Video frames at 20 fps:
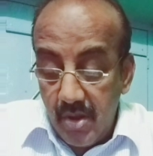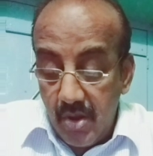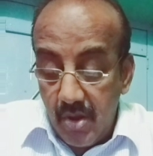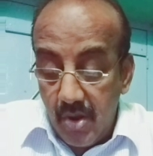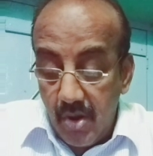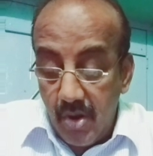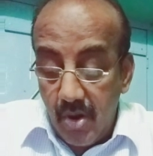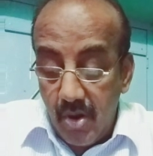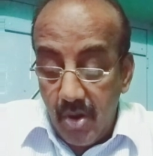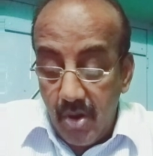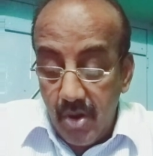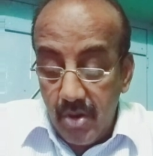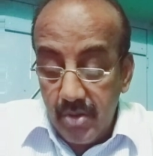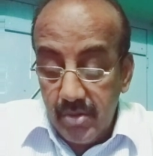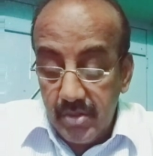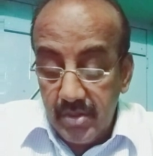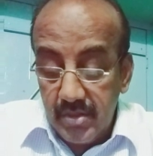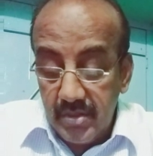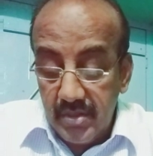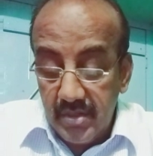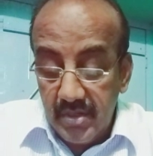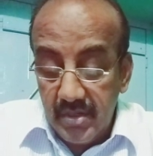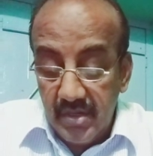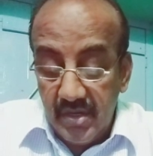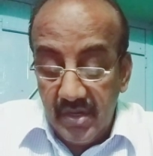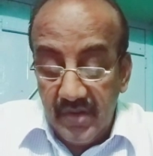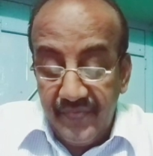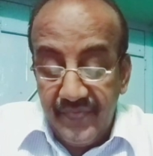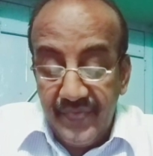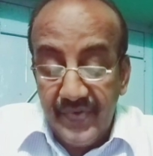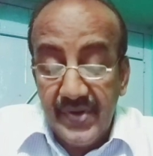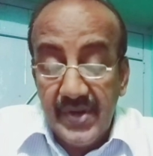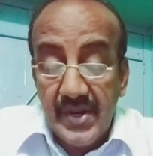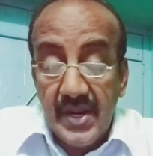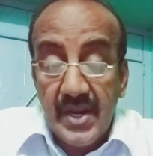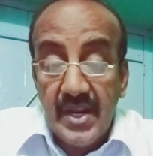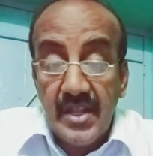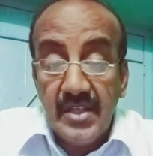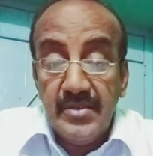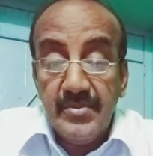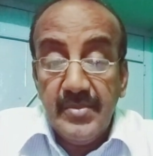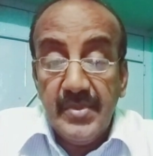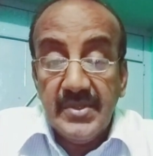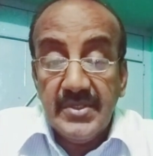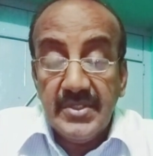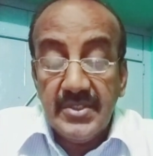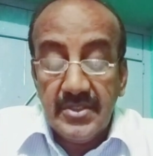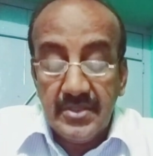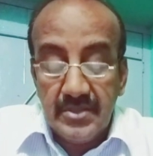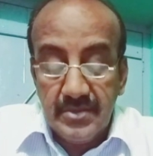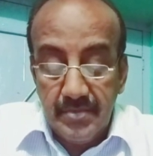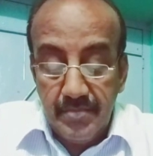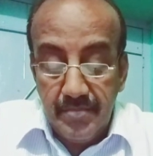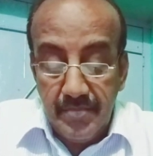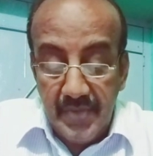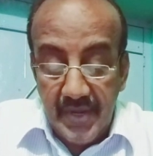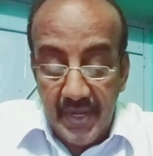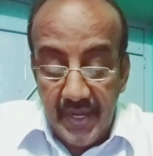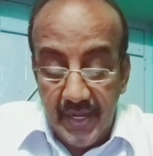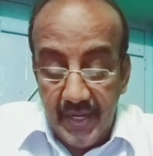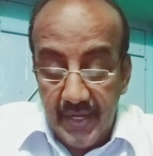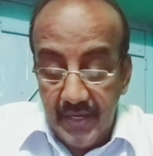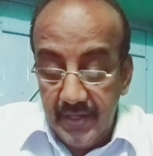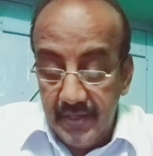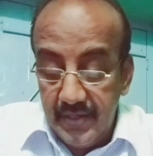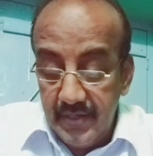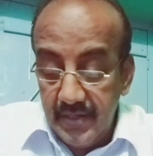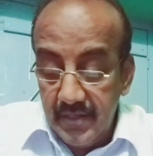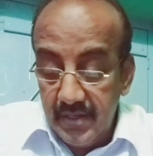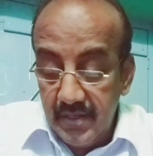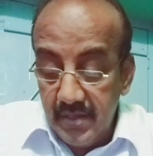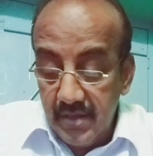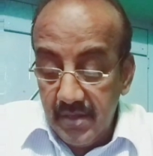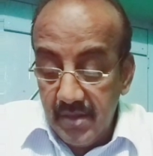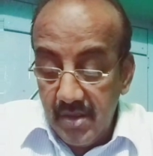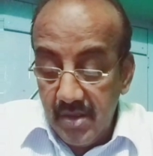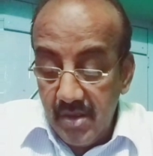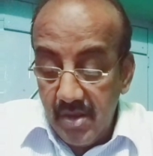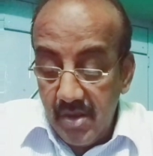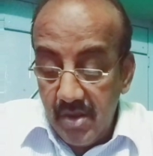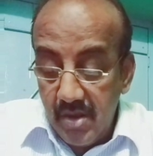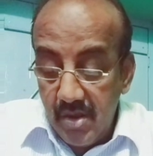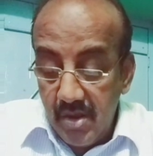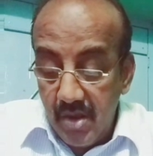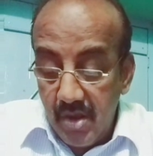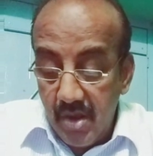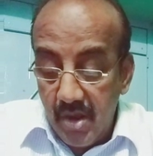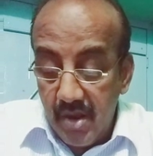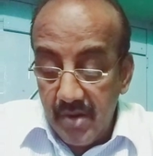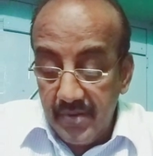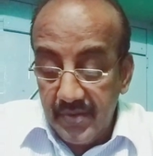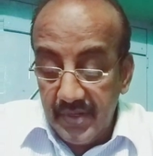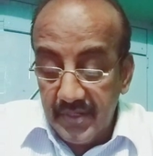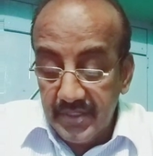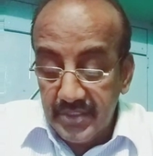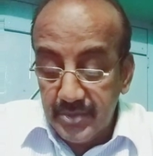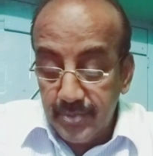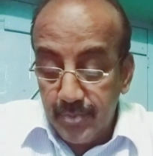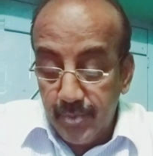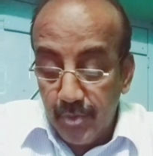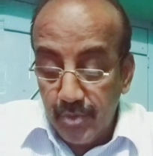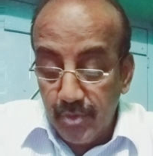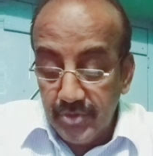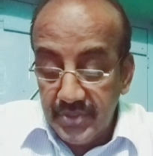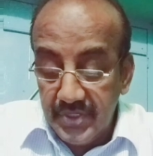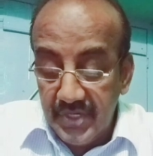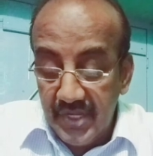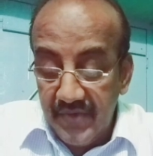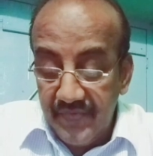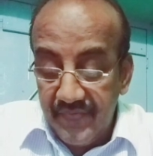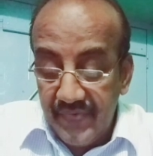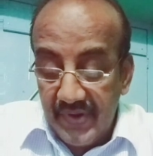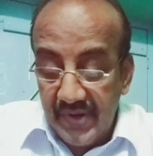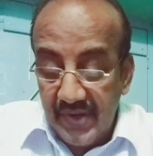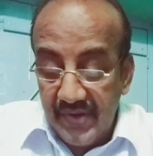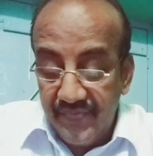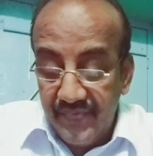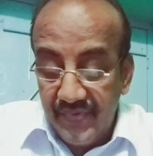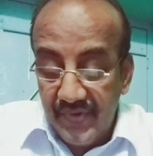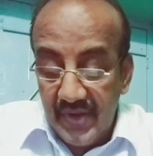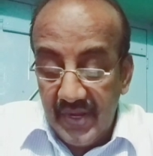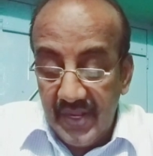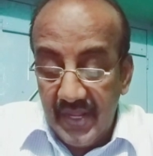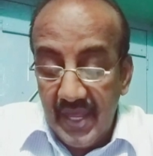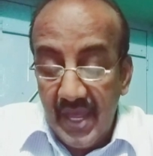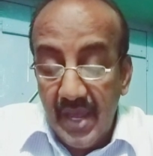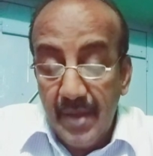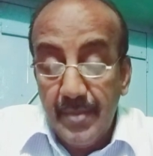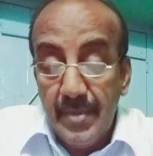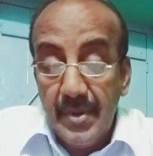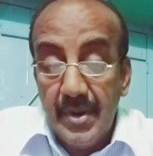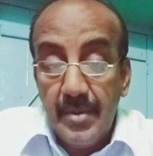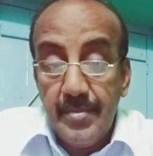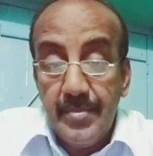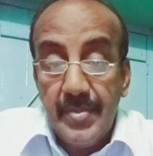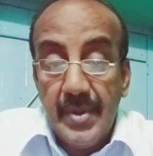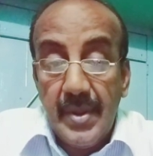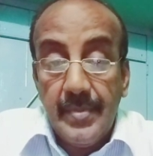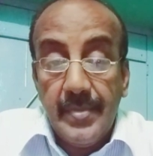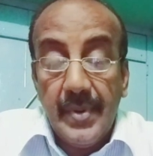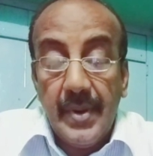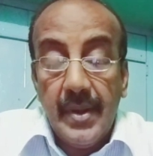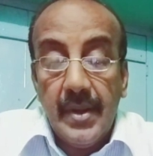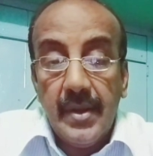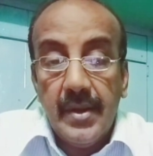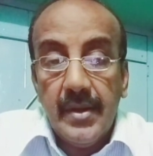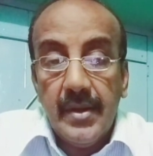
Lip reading: or different arrangements made on a sports day for differently abled people.